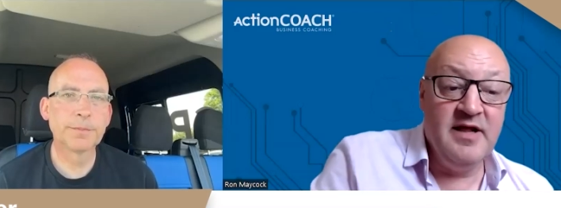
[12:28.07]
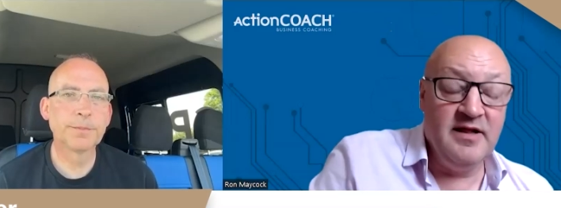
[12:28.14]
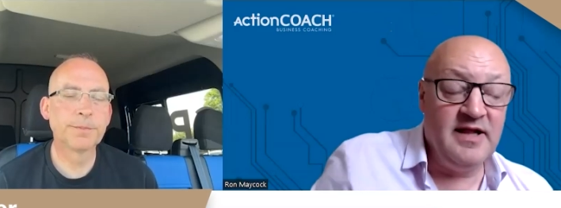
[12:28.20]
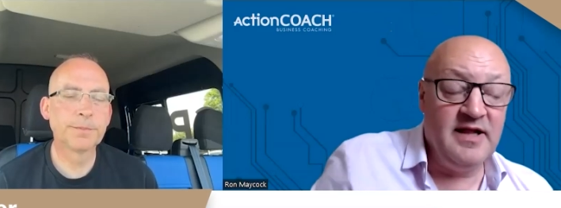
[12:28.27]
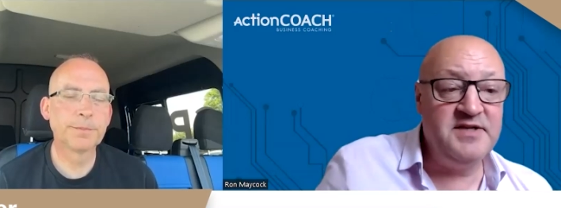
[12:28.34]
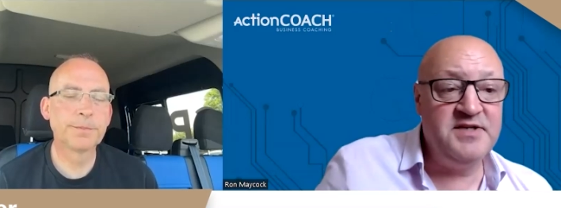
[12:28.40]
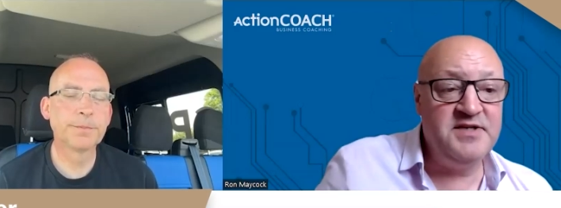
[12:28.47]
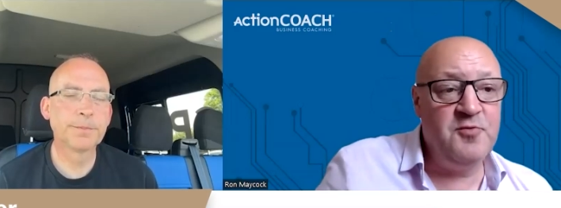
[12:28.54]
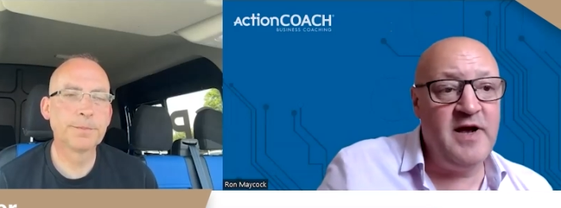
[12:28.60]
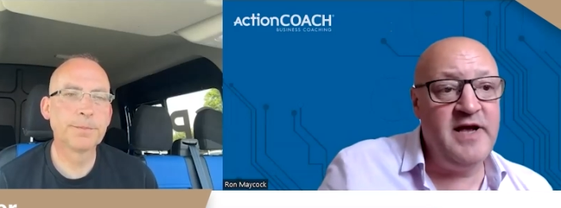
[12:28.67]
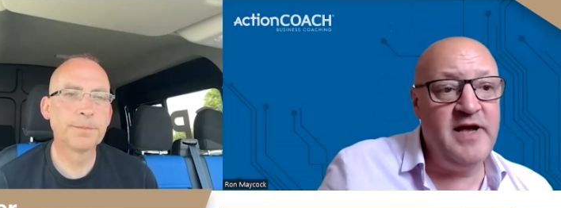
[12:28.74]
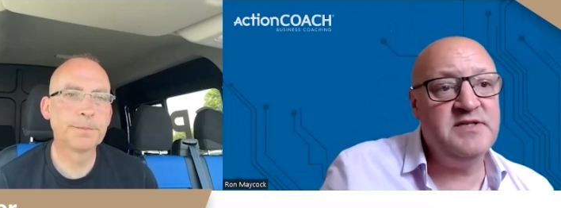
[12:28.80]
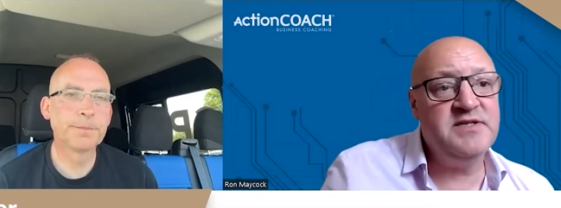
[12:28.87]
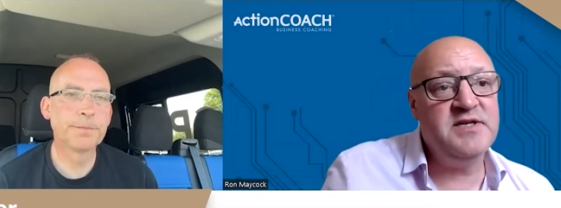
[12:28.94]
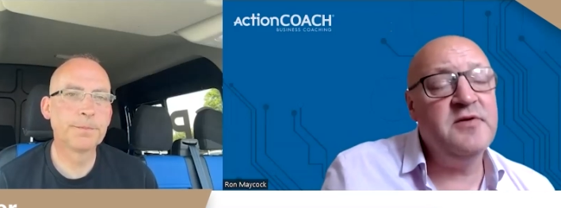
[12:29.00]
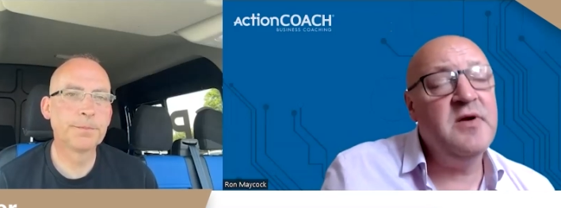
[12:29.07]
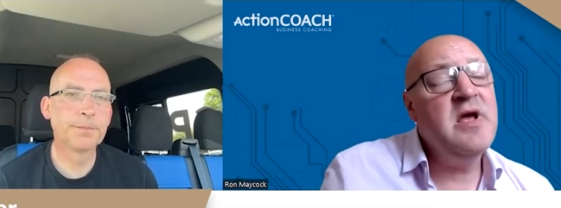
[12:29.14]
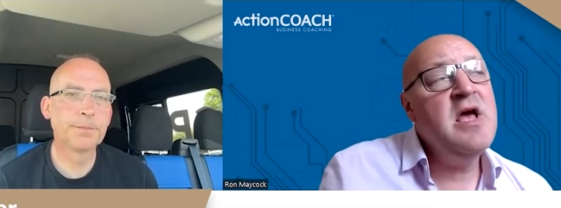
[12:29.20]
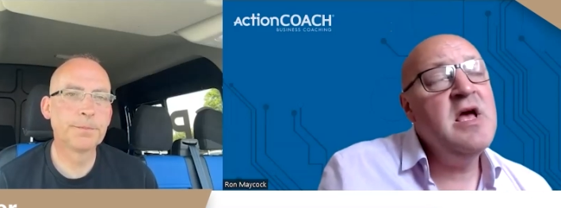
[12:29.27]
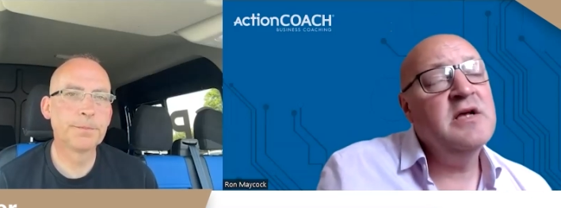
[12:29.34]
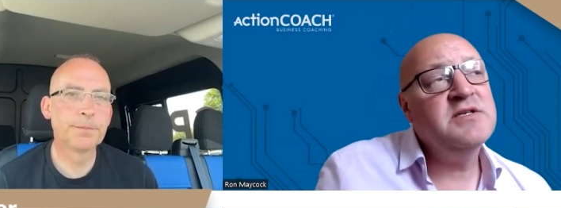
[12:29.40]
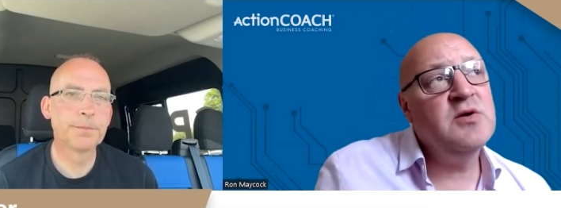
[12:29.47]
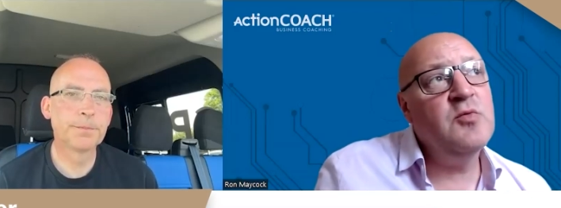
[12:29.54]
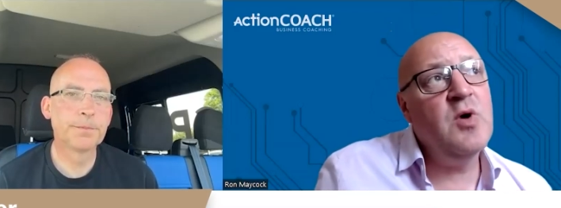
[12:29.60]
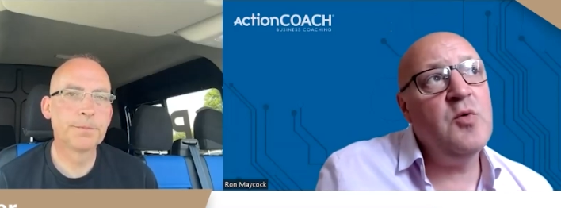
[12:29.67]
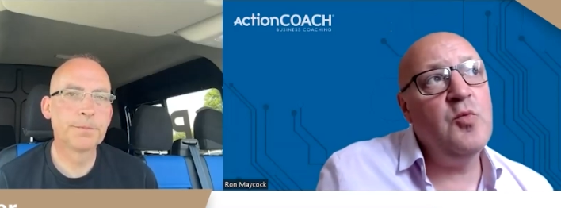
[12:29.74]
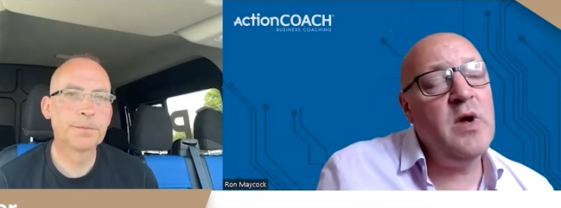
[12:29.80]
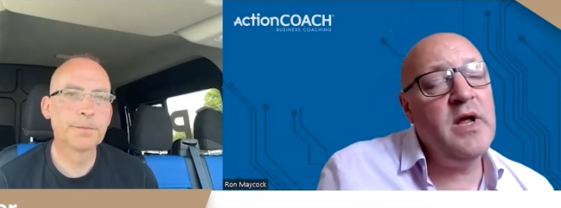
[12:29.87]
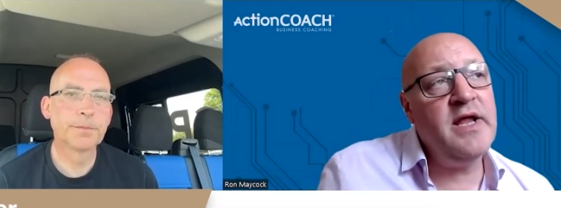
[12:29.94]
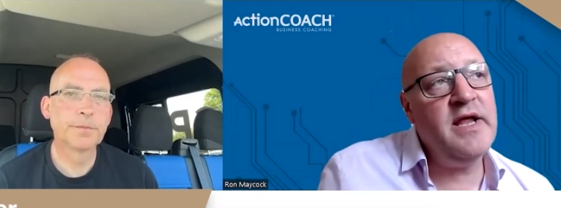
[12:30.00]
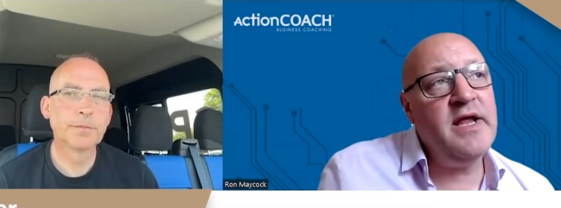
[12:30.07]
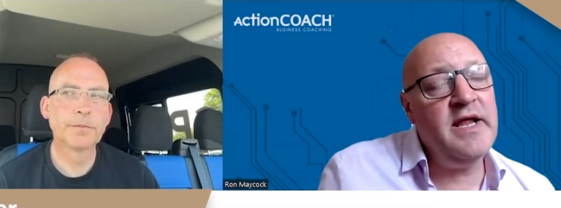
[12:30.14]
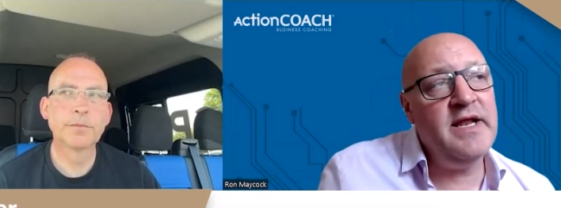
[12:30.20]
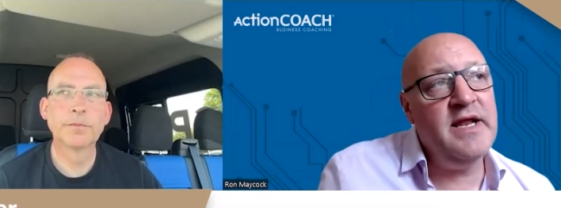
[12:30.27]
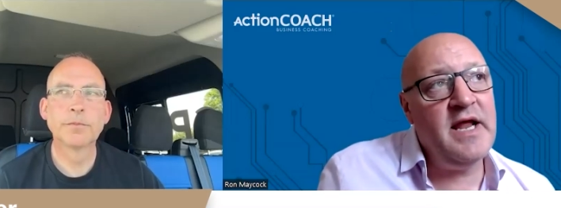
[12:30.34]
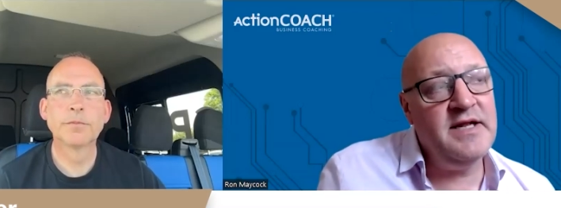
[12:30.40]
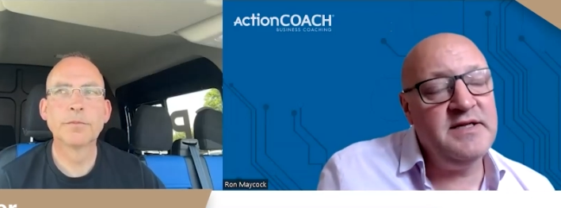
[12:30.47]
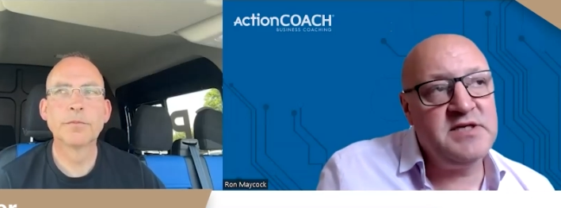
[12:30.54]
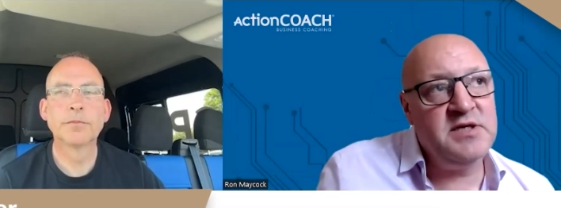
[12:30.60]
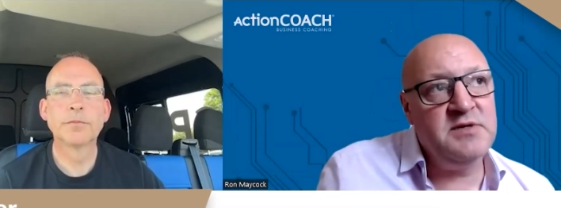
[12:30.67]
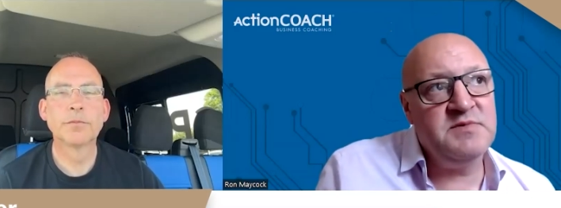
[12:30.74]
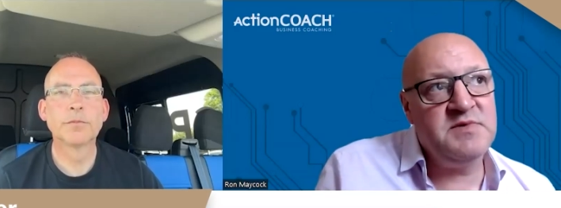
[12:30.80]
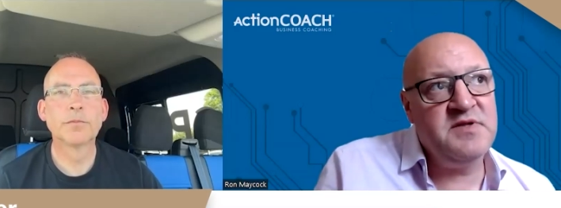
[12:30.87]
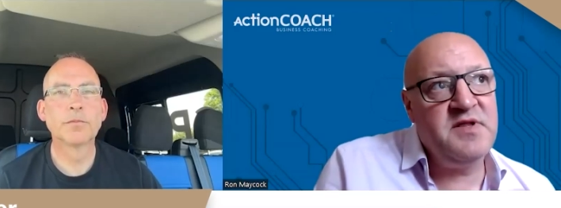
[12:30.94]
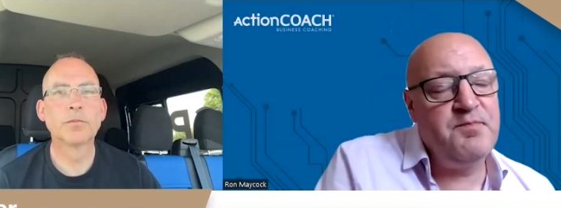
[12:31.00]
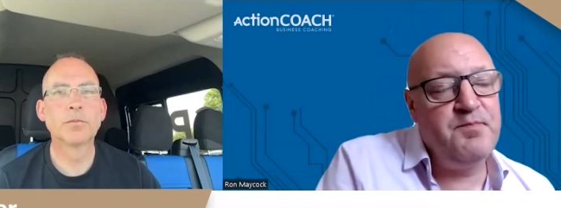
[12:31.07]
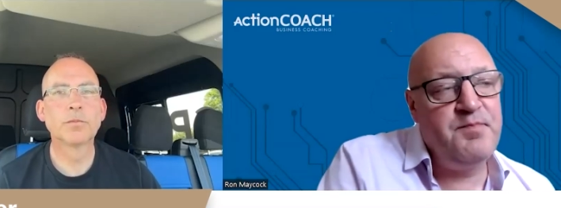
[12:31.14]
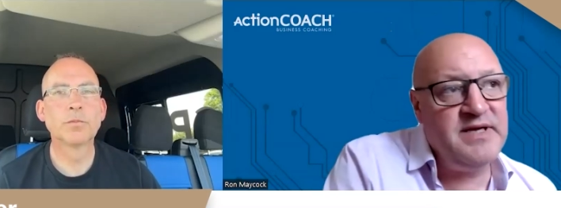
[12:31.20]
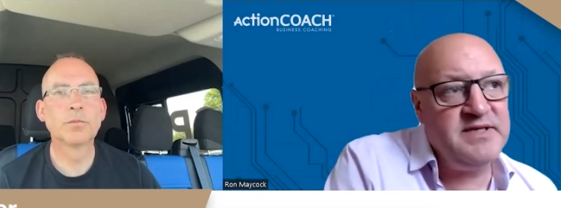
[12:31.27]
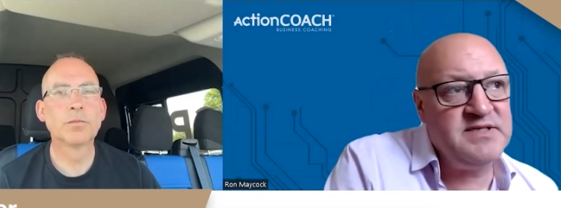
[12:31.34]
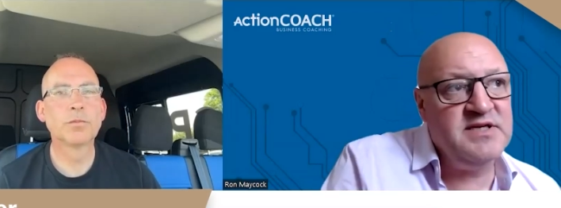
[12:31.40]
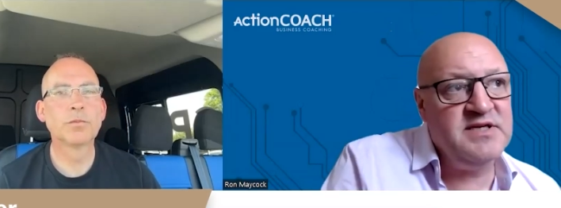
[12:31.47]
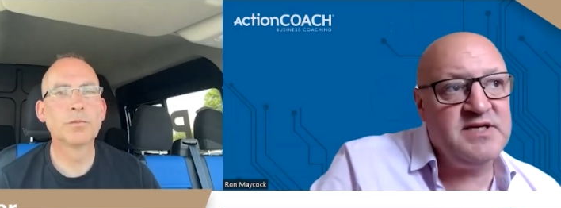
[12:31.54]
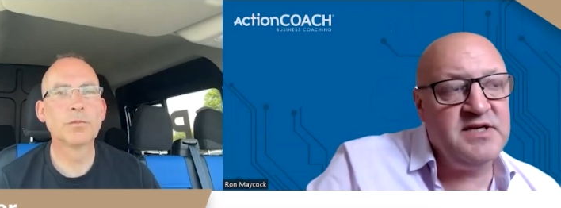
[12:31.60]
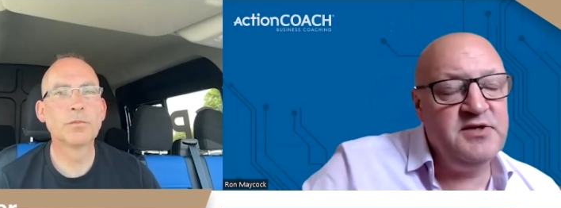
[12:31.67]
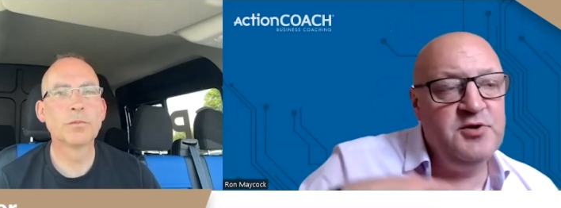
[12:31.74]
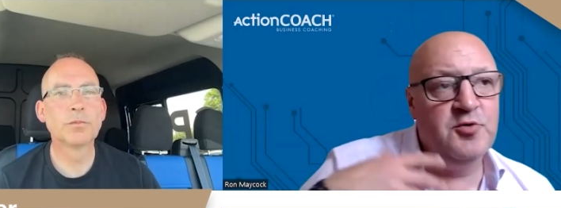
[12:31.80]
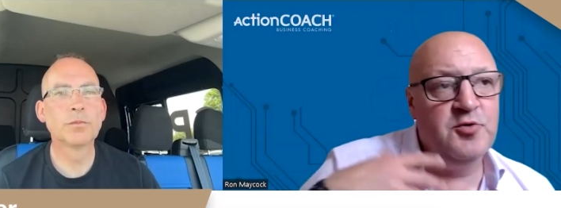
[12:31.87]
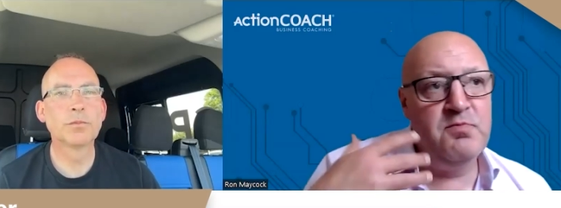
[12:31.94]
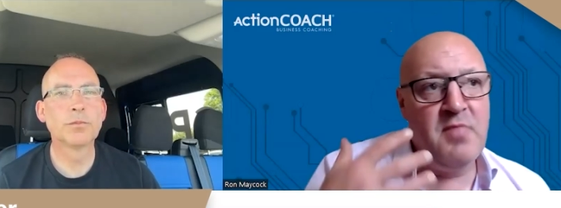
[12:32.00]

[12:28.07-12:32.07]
Speaker 1: lend your weight to. So in terms of the business and your